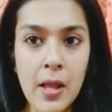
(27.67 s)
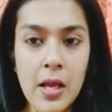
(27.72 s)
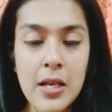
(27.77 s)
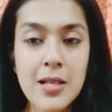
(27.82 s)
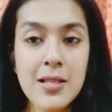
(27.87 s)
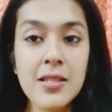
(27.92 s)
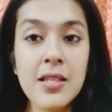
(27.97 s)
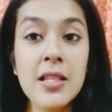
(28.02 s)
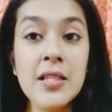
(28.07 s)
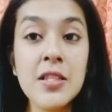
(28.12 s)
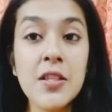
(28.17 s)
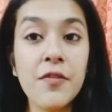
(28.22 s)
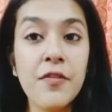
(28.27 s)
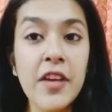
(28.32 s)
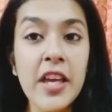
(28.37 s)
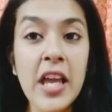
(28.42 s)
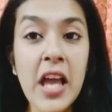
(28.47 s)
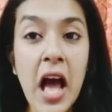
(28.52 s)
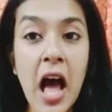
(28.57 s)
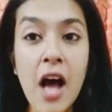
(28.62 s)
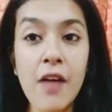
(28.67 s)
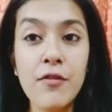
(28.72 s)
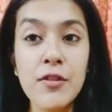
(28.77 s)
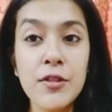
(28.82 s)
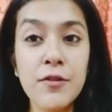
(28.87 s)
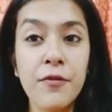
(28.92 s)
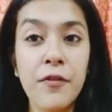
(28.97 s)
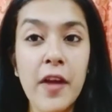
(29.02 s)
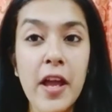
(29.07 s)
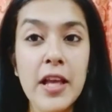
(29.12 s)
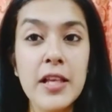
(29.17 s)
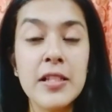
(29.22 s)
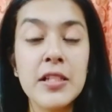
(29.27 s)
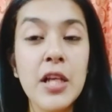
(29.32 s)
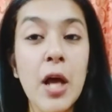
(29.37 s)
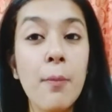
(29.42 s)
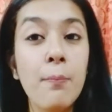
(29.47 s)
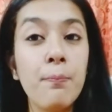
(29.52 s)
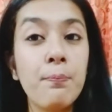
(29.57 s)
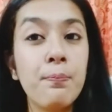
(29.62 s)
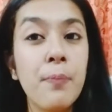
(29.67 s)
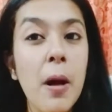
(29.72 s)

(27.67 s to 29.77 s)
Since we haven't faced a